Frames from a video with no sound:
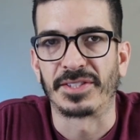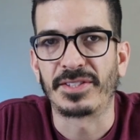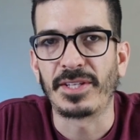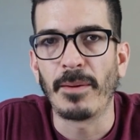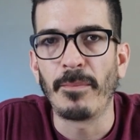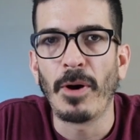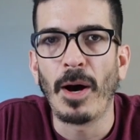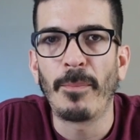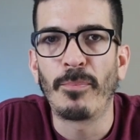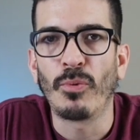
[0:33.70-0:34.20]
To
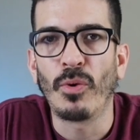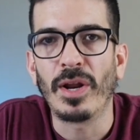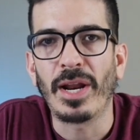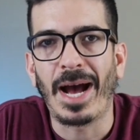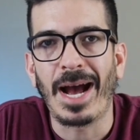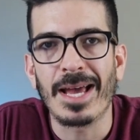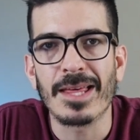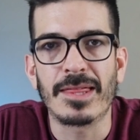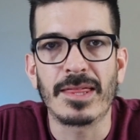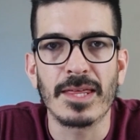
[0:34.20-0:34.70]
sum up
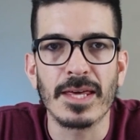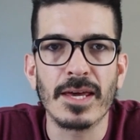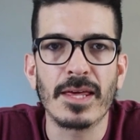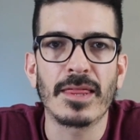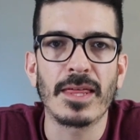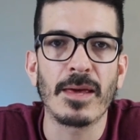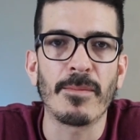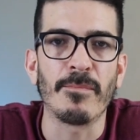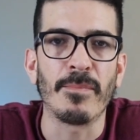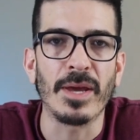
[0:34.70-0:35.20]
what I
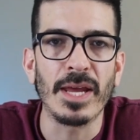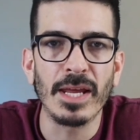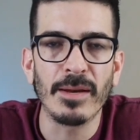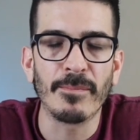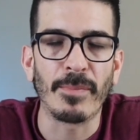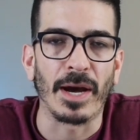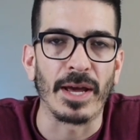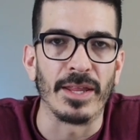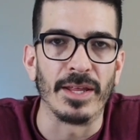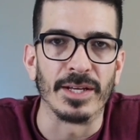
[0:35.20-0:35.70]
think they
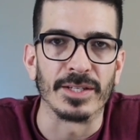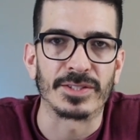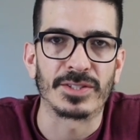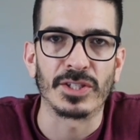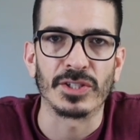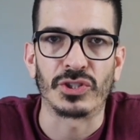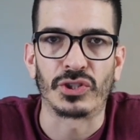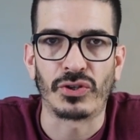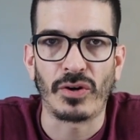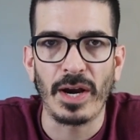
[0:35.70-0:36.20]
mean by
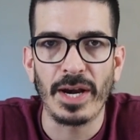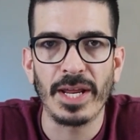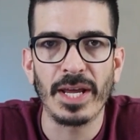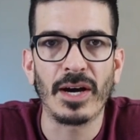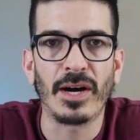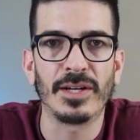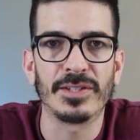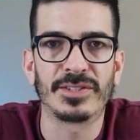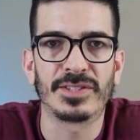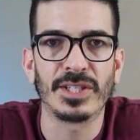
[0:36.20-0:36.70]
this,
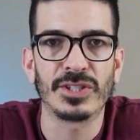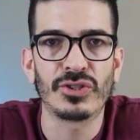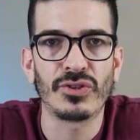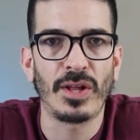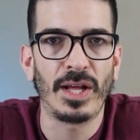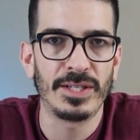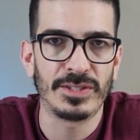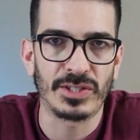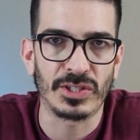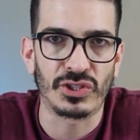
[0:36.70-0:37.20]
trading on
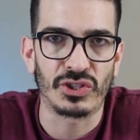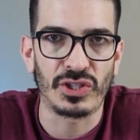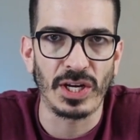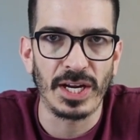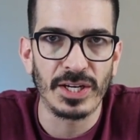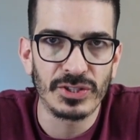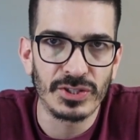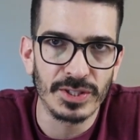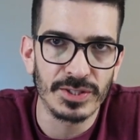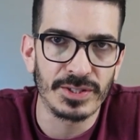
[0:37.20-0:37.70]
centralized
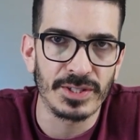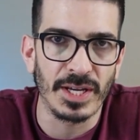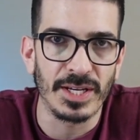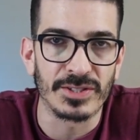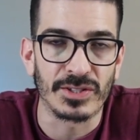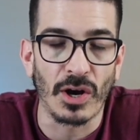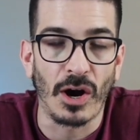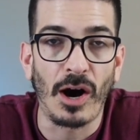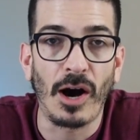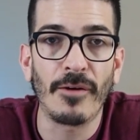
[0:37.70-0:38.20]
exchanges
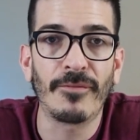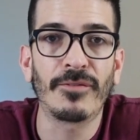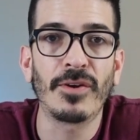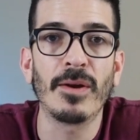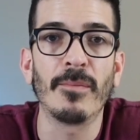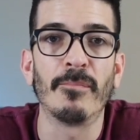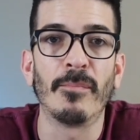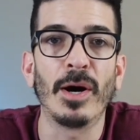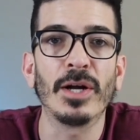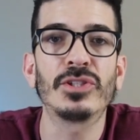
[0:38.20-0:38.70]
is
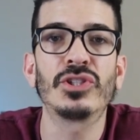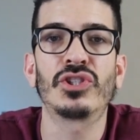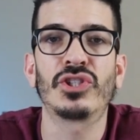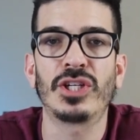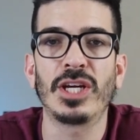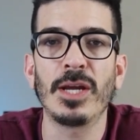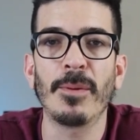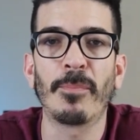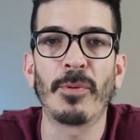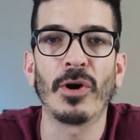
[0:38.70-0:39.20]
often much
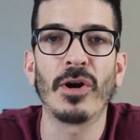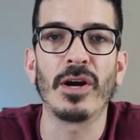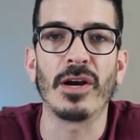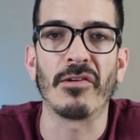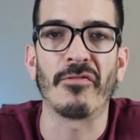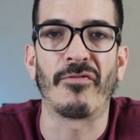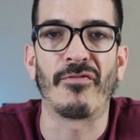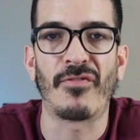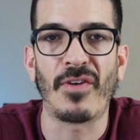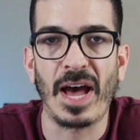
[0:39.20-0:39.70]
cheaper
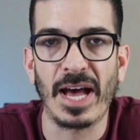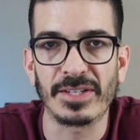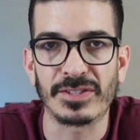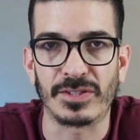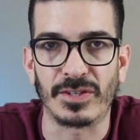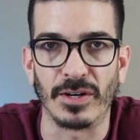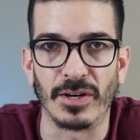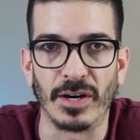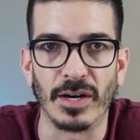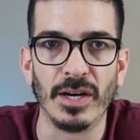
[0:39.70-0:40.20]
and
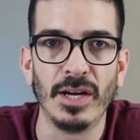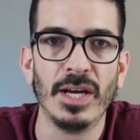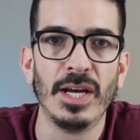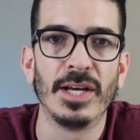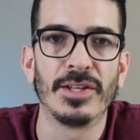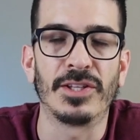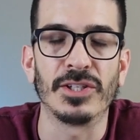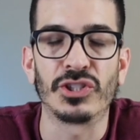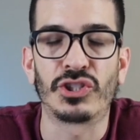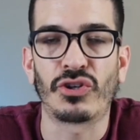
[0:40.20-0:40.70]
faster
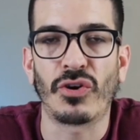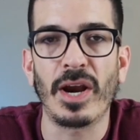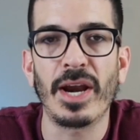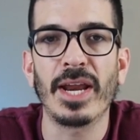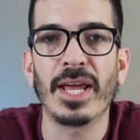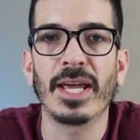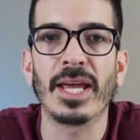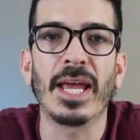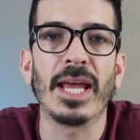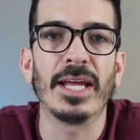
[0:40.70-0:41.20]
than
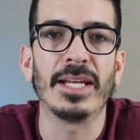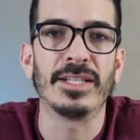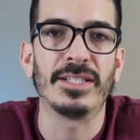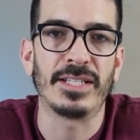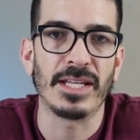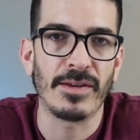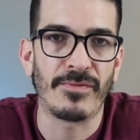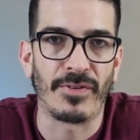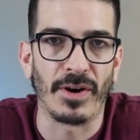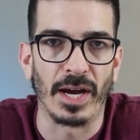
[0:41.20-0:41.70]
trading
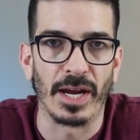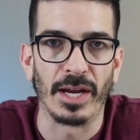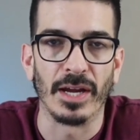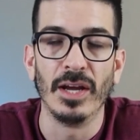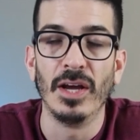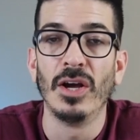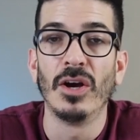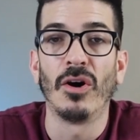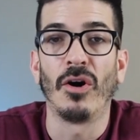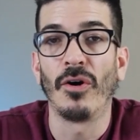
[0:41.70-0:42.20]
in DeFi.
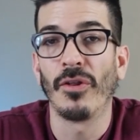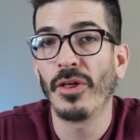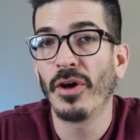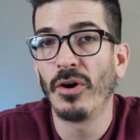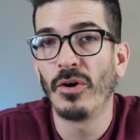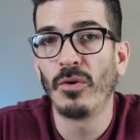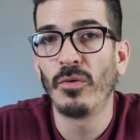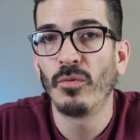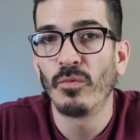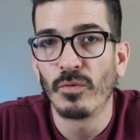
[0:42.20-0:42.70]

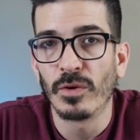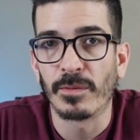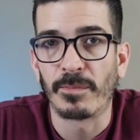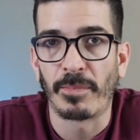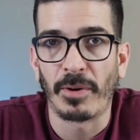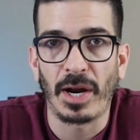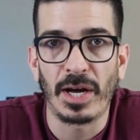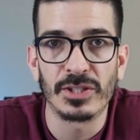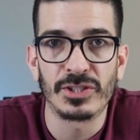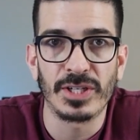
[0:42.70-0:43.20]
Although,
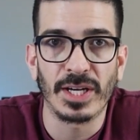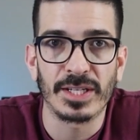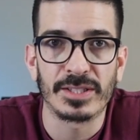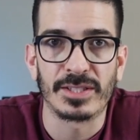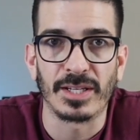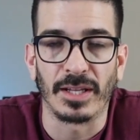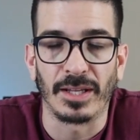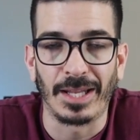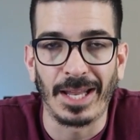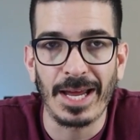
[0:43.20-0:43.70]
with
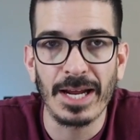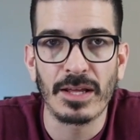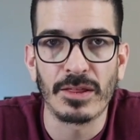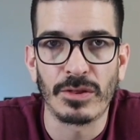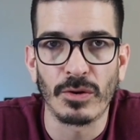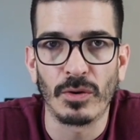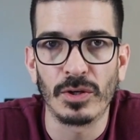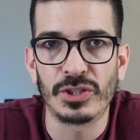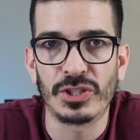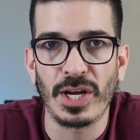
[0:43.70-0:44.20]
projects
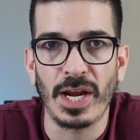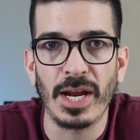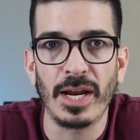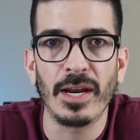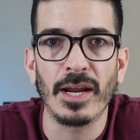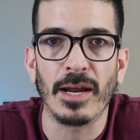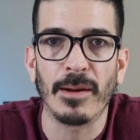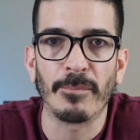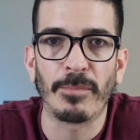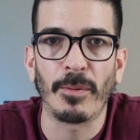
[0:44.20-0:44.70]
like
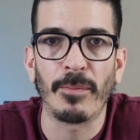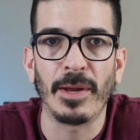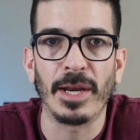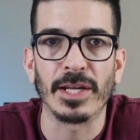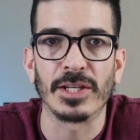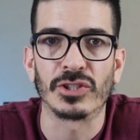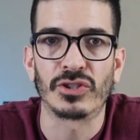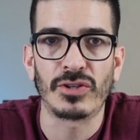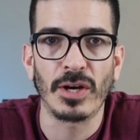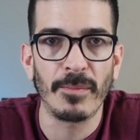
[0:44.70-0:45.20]
ThorChain
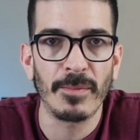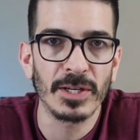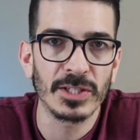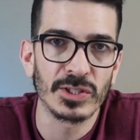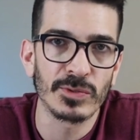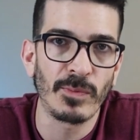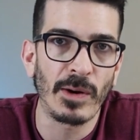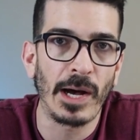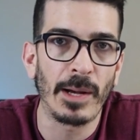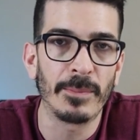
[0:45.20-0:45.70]
implementing
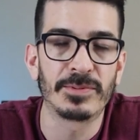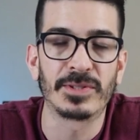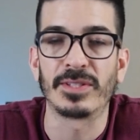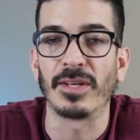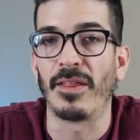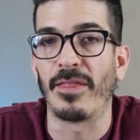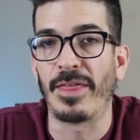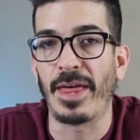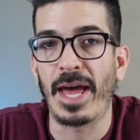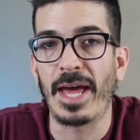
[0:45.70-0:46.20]
streaming
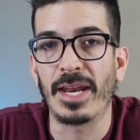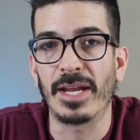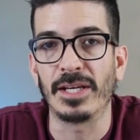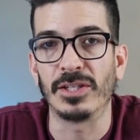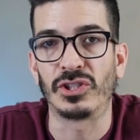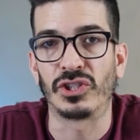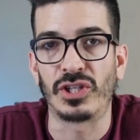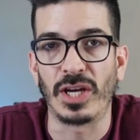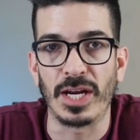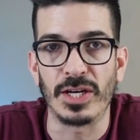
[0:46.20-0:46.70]
swaps, that
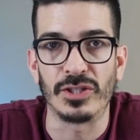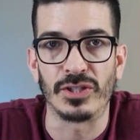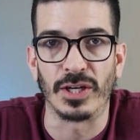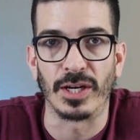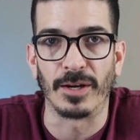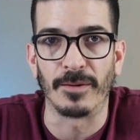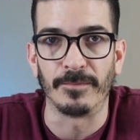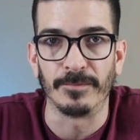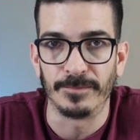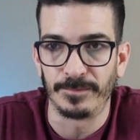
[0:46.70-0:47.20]
is
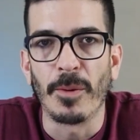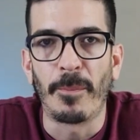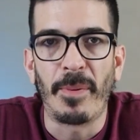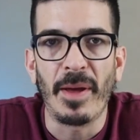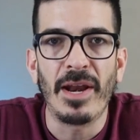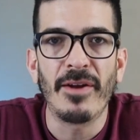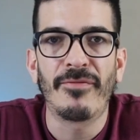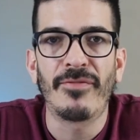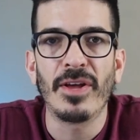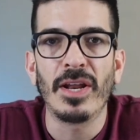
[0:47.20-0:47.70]
changing. The
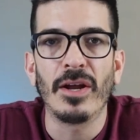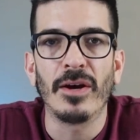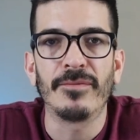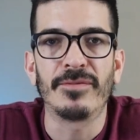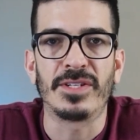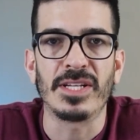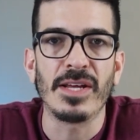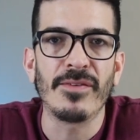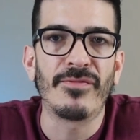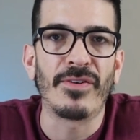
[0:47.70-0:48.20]
benefit
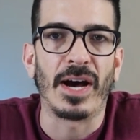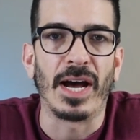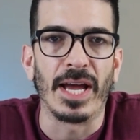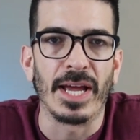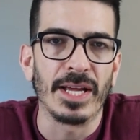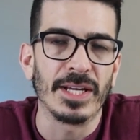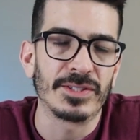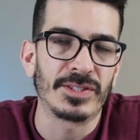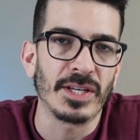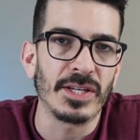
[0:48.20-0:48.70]
of
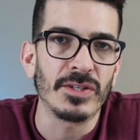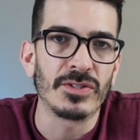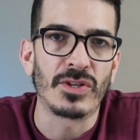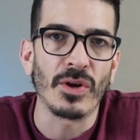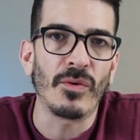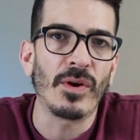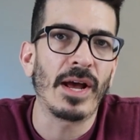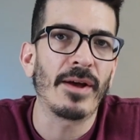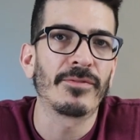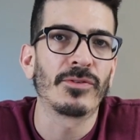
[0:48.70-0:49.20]
DeFi is that you
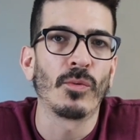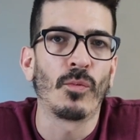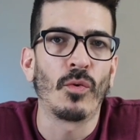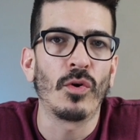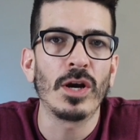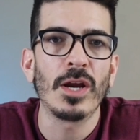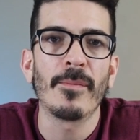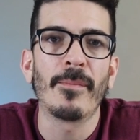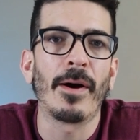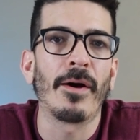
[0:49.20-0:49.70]
don't have to
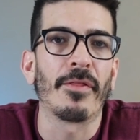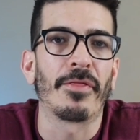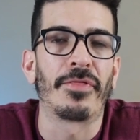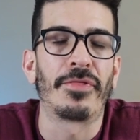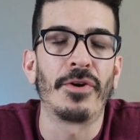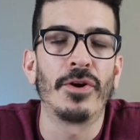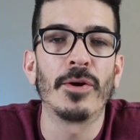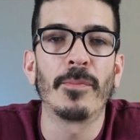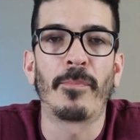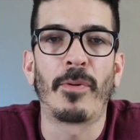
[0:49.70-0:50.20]
worry about
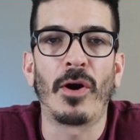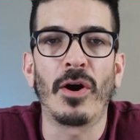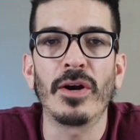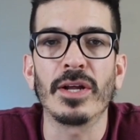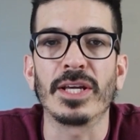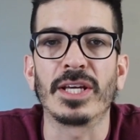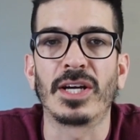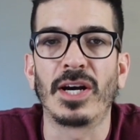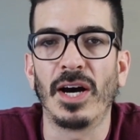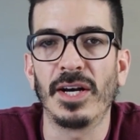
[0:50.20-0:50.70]

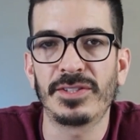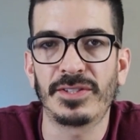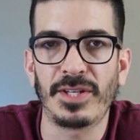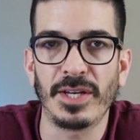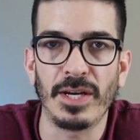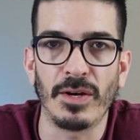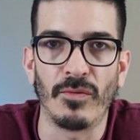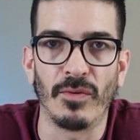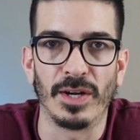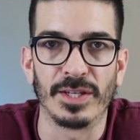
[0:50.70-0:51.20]
third-party
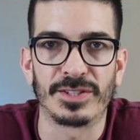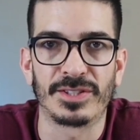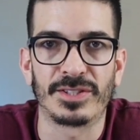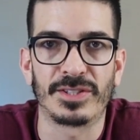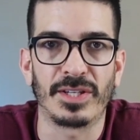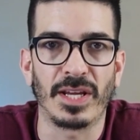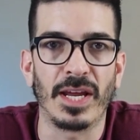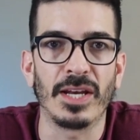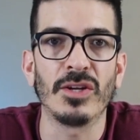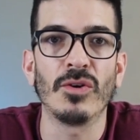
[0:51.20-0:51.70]
custody
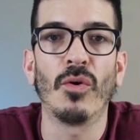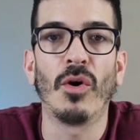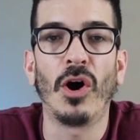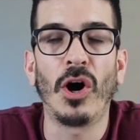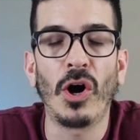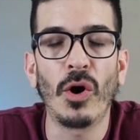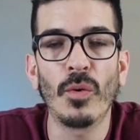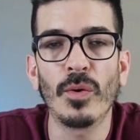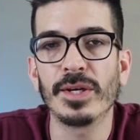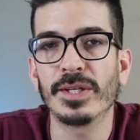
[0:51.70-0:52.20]
risks and you
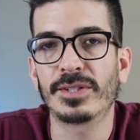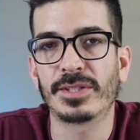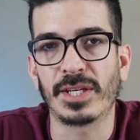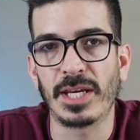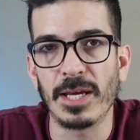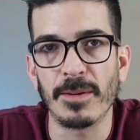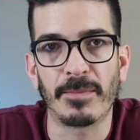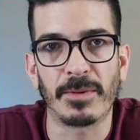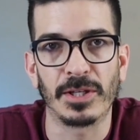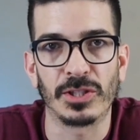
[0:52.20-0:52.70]
always
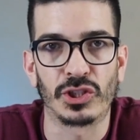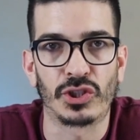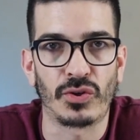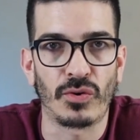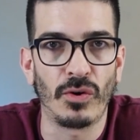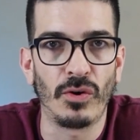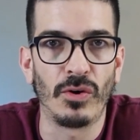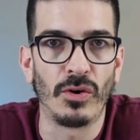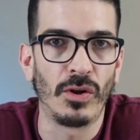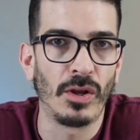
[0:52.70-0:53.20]
keep
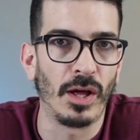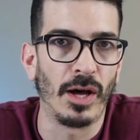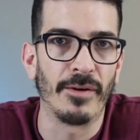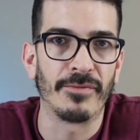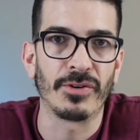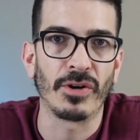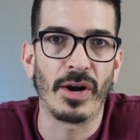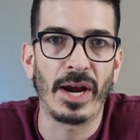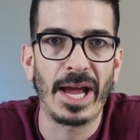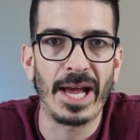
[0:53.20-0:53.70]
control
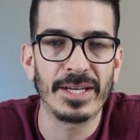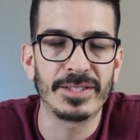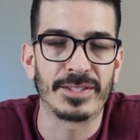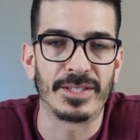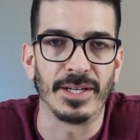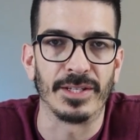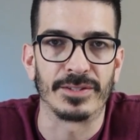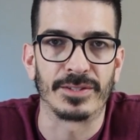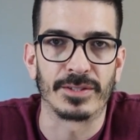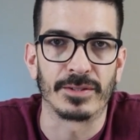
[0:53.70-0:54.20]
of your
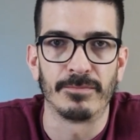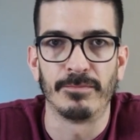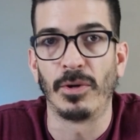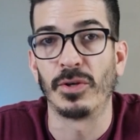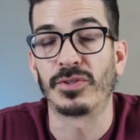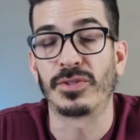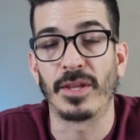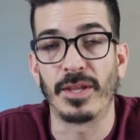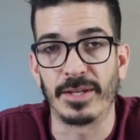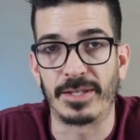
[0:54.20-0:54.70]
assets,
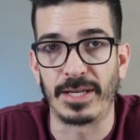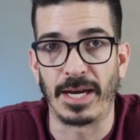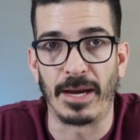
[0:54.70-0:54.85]
most of the